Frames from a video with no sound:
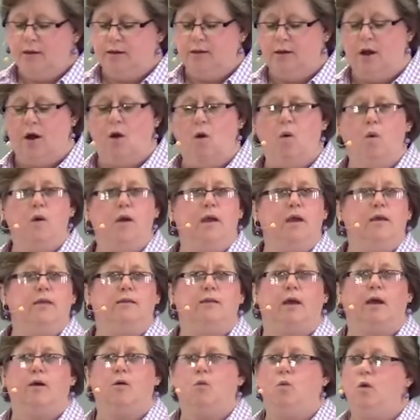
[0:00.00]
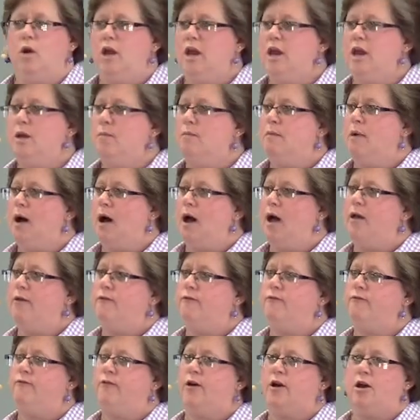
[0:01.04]
knowing that we might
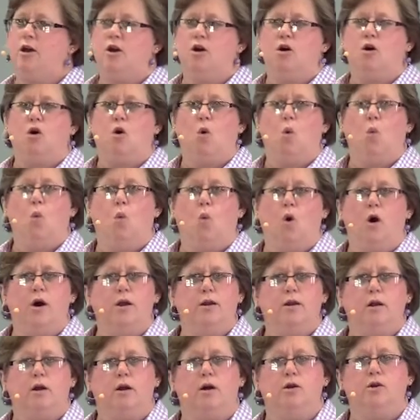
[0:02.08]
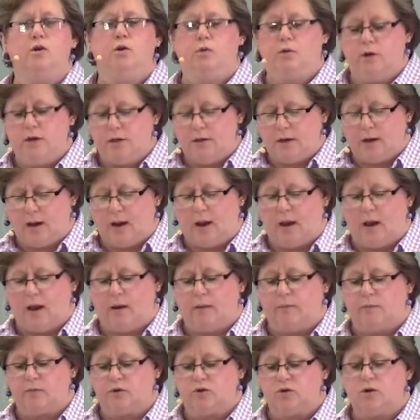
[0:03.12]
fail 100
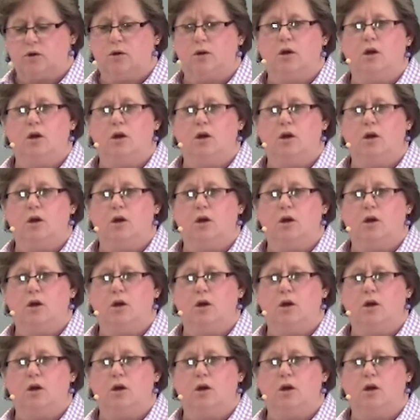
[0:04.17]
times